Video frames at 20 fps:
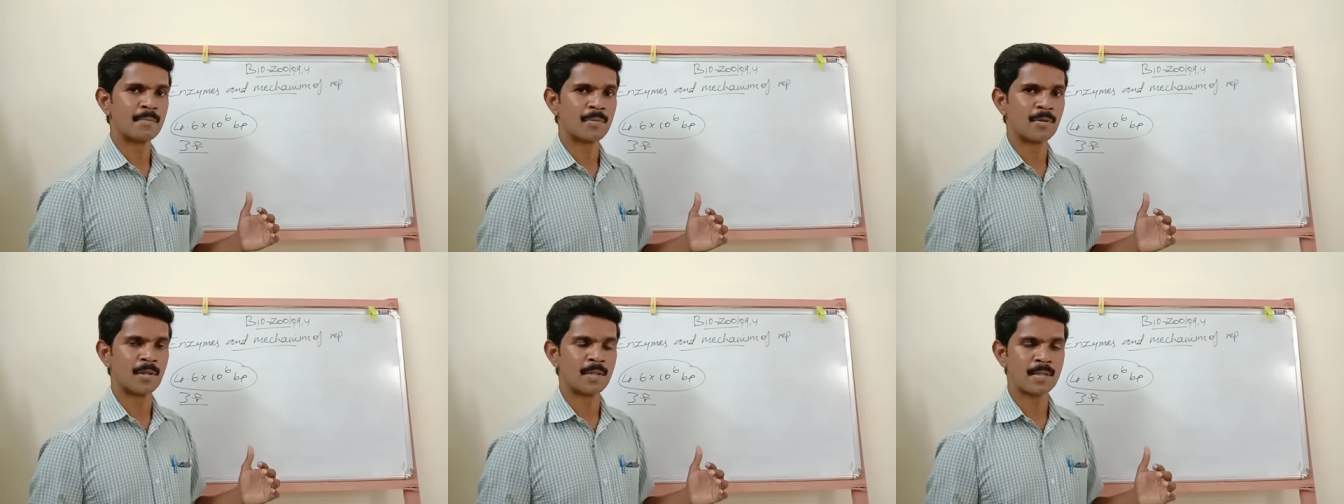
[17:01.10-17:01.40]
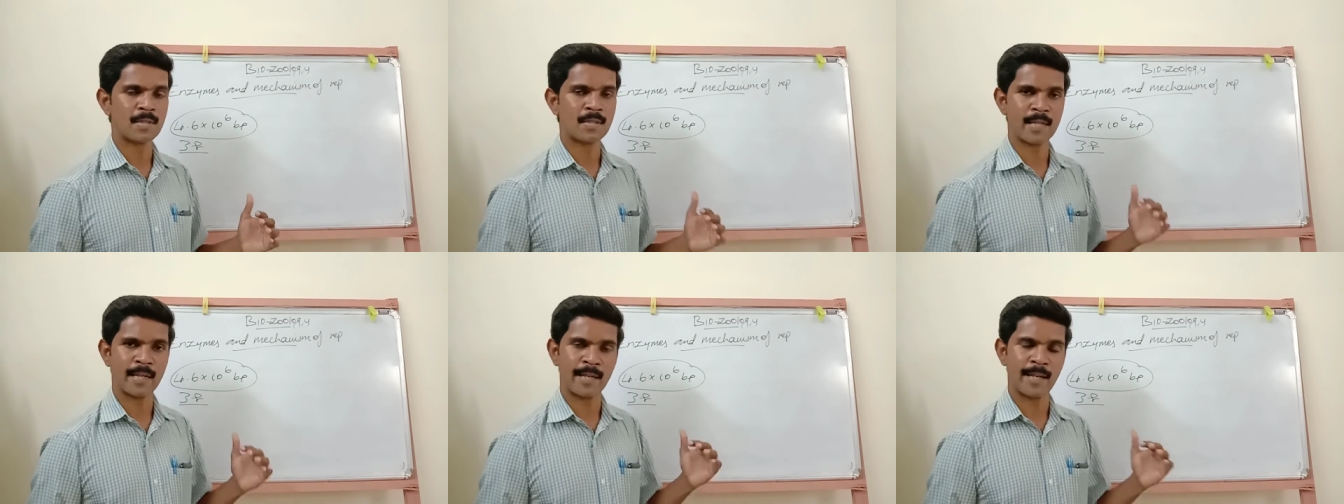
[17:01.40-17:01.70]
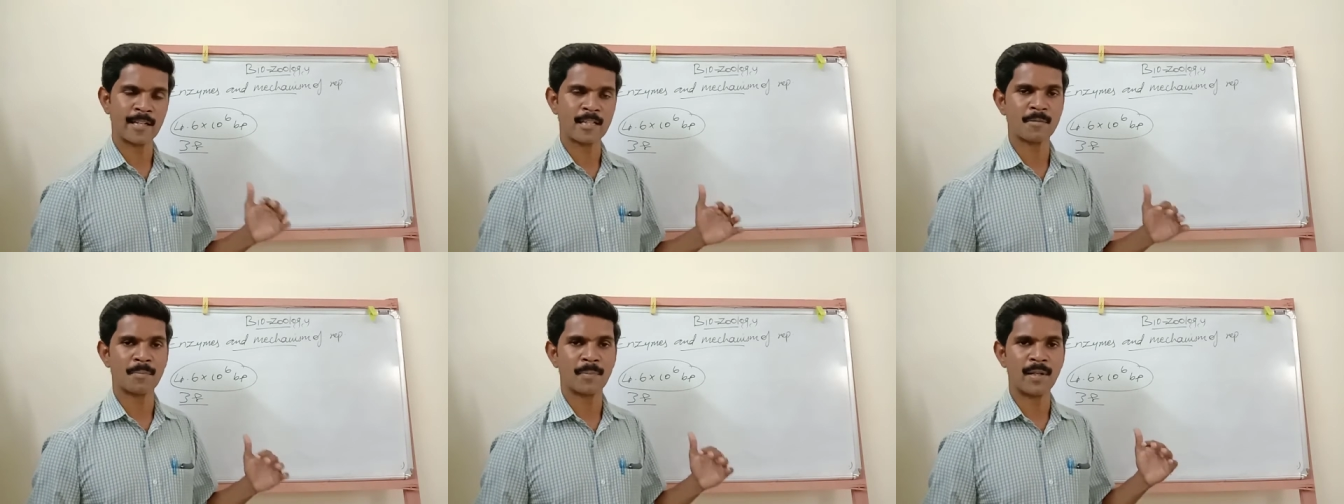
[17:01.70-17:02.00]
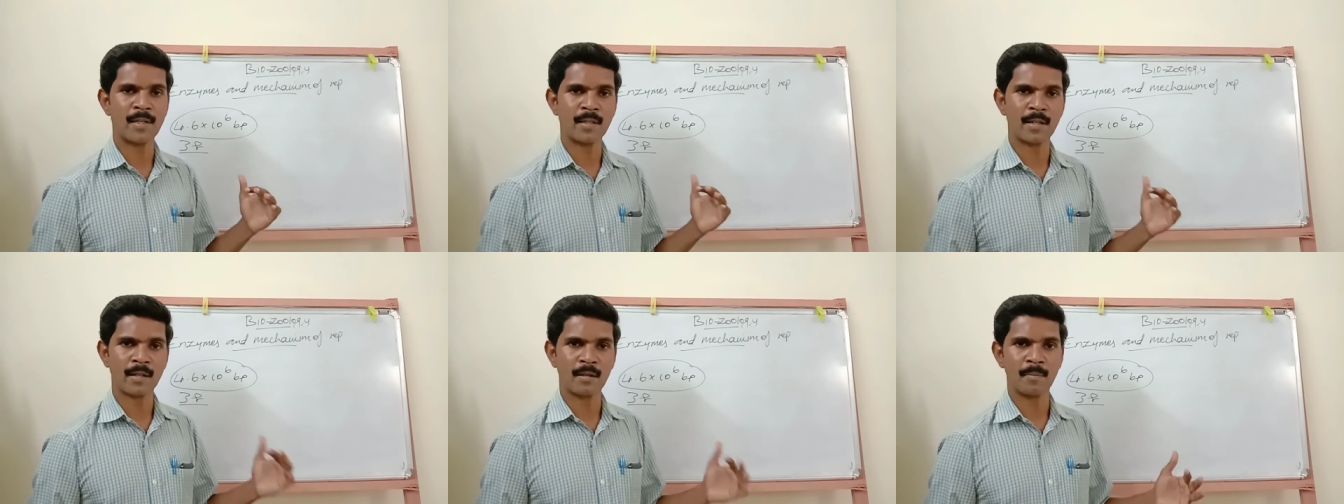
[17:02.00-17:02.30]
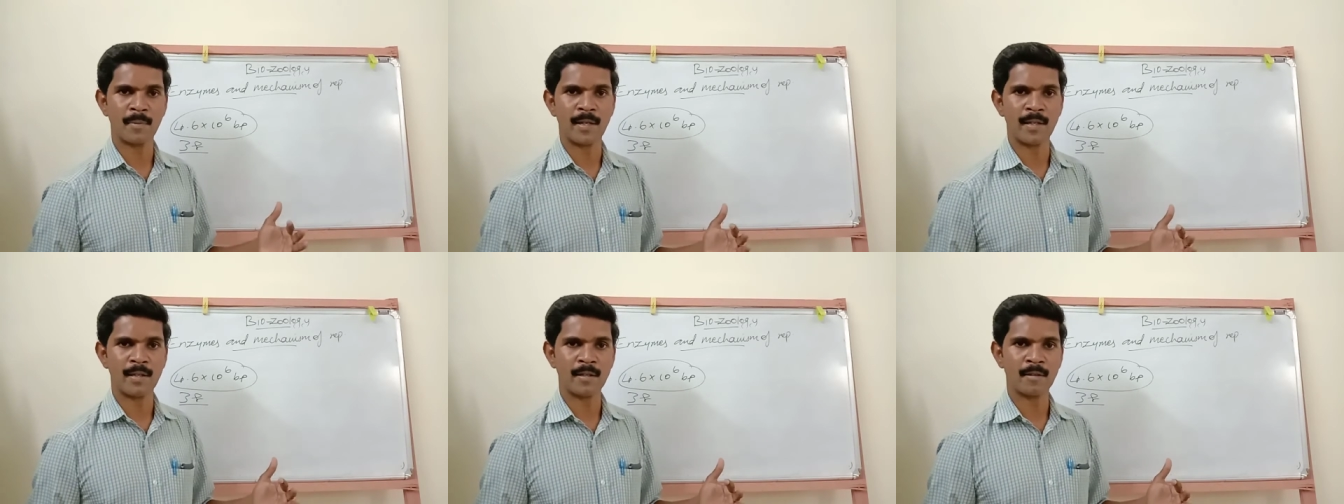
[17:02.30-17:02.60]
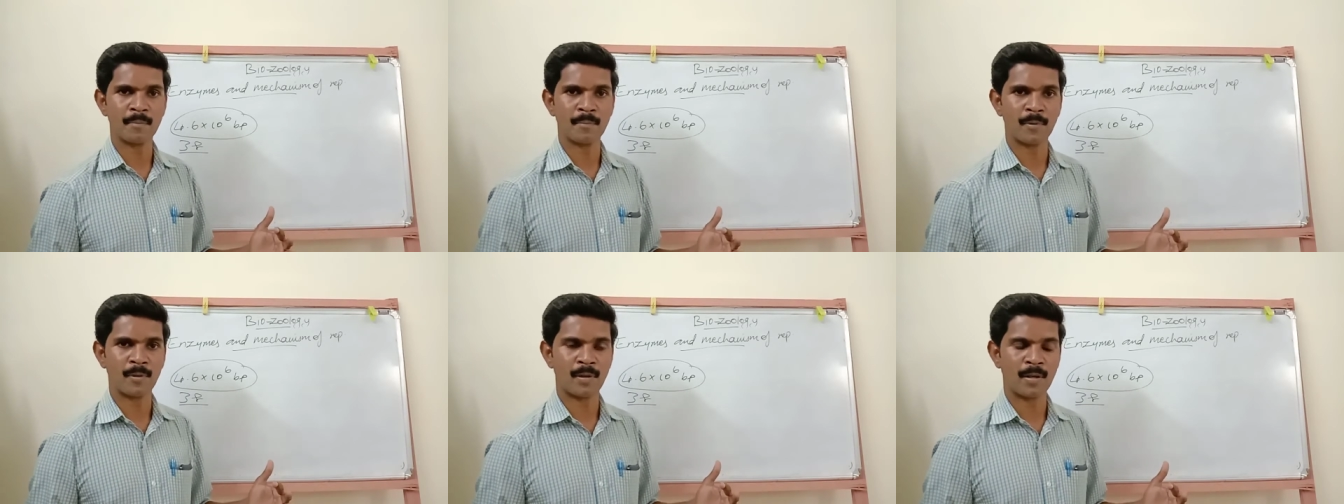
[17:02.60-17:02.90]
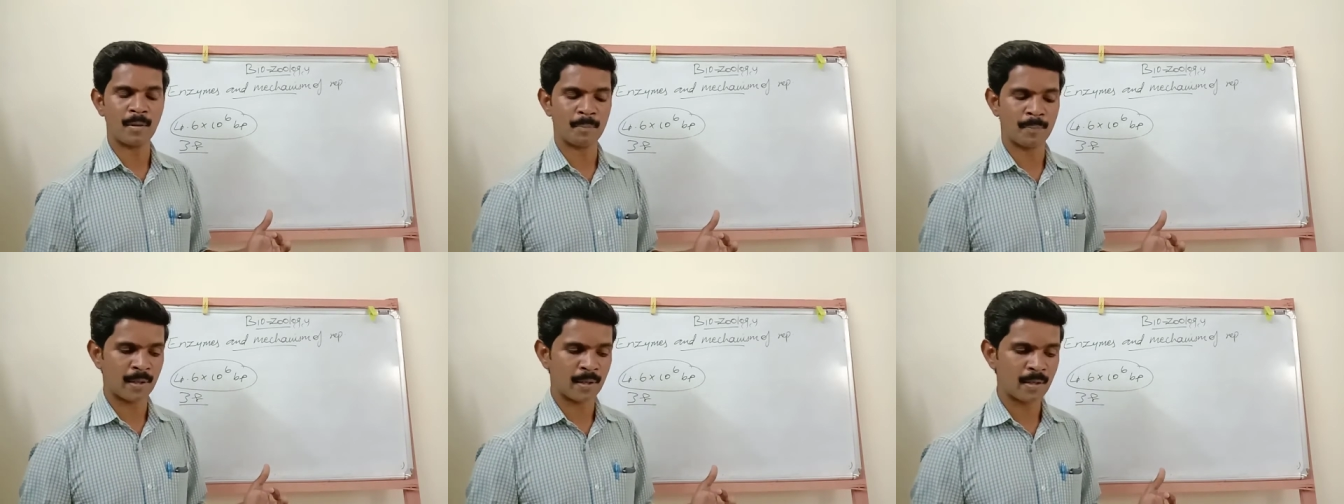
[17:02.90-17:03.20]
process, I explain the remaining
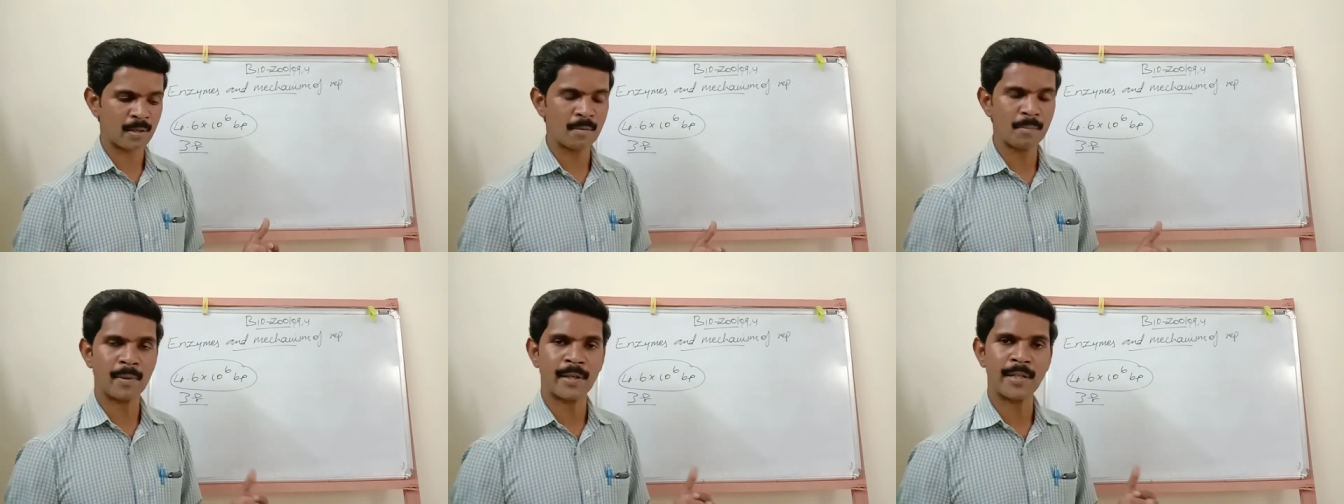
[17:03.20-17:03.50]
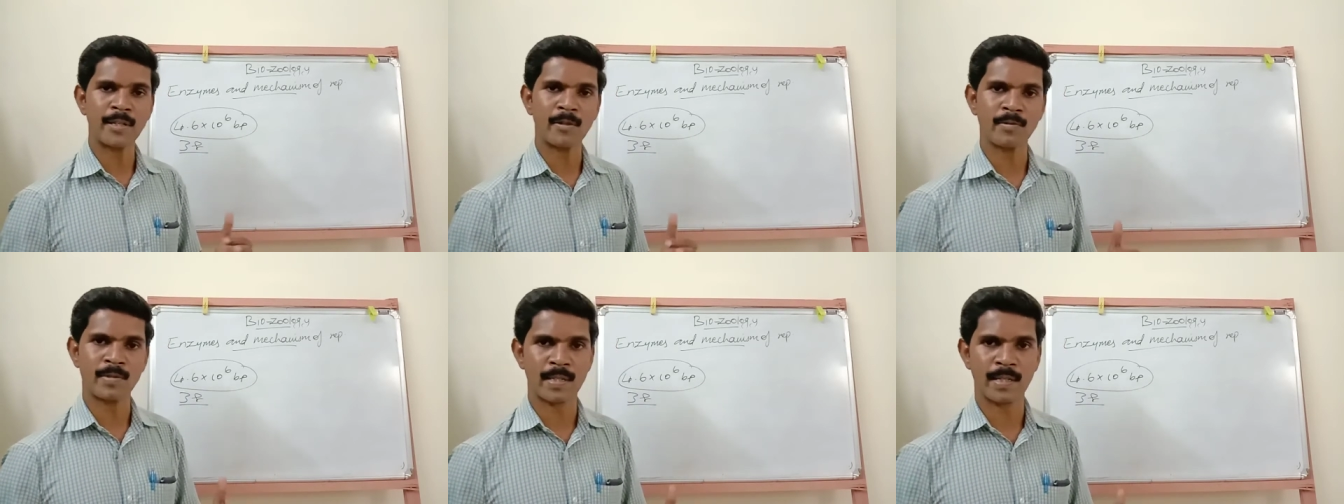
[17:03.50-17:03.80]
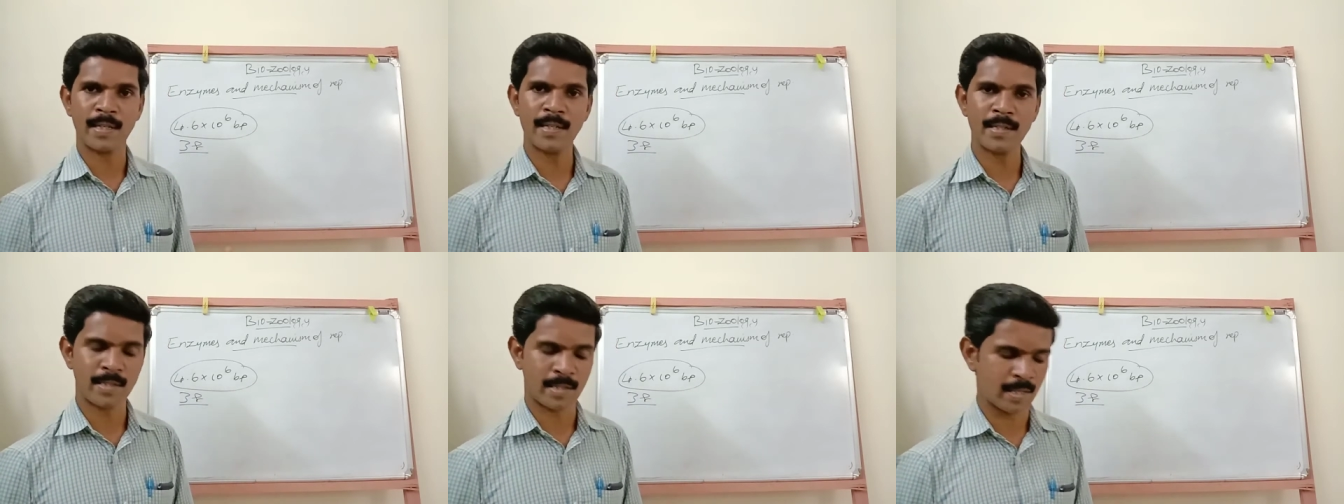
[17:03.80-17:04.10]
part by using a